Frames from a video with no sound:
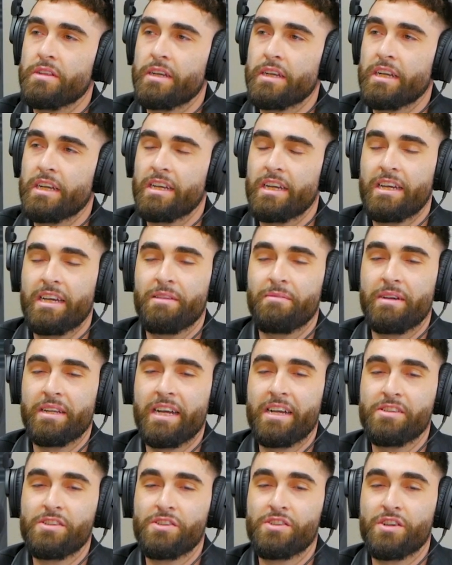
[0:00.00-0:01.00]
Like, and my
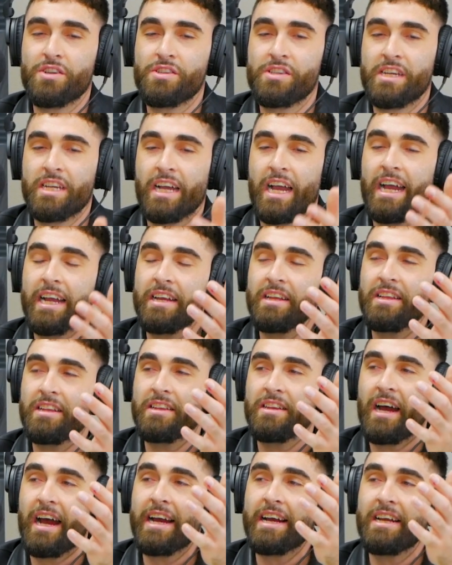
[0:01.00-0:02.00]
dad just starts saying, I
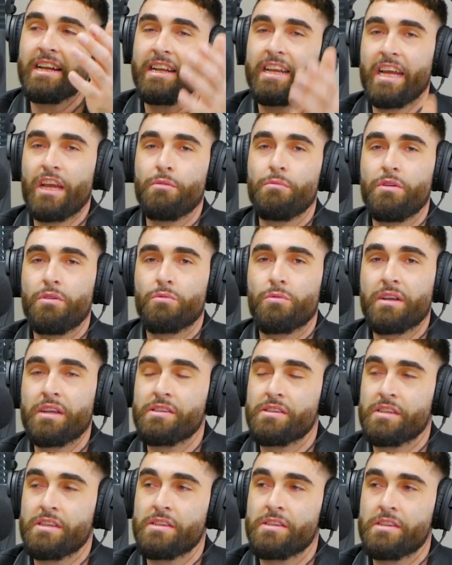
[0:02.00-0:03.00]
can, I can name you
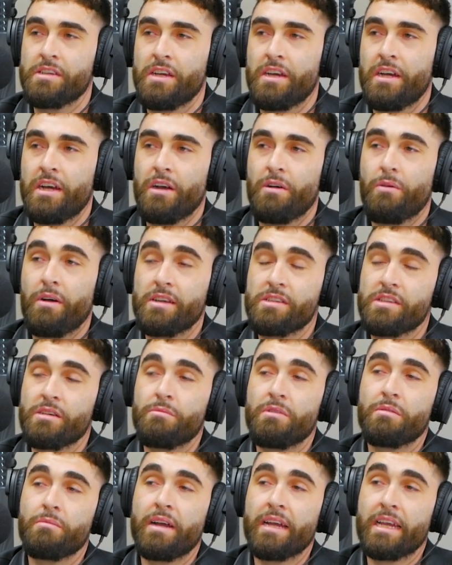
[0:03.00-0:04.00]
reasons why
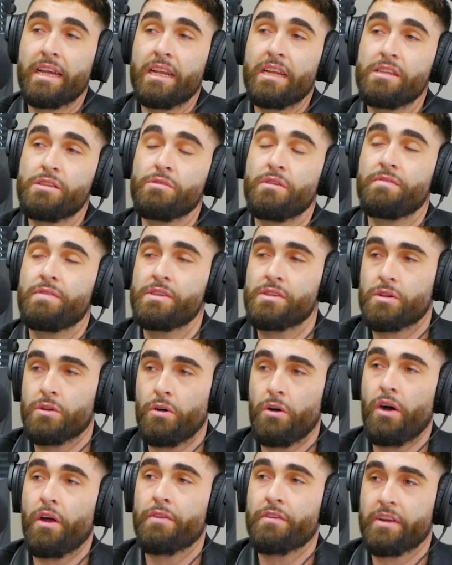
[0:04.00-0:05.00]
someone might get into a
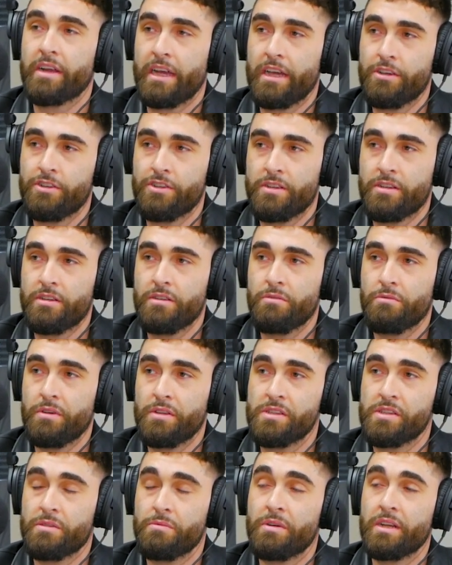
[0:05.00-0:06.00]
physical altercation
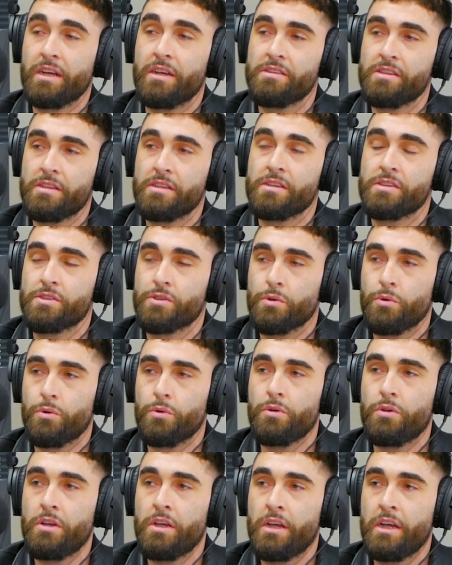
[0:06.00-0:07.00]
with someone else at this
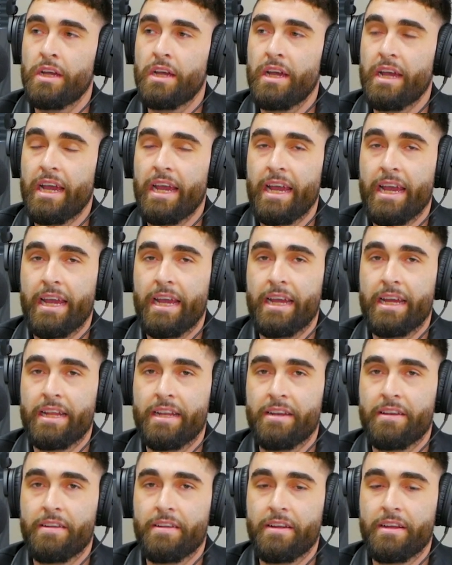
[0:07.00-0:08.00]
school,
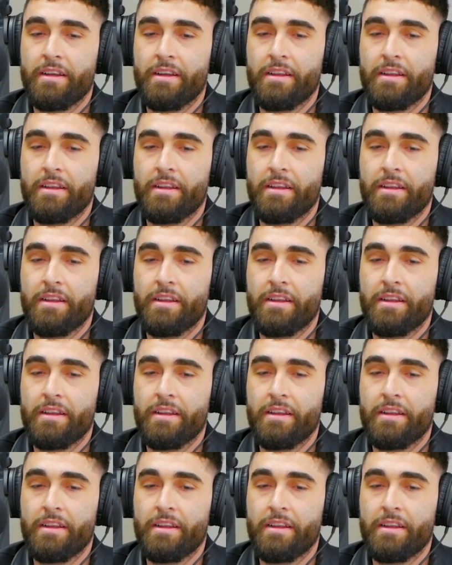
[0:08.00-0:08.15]
and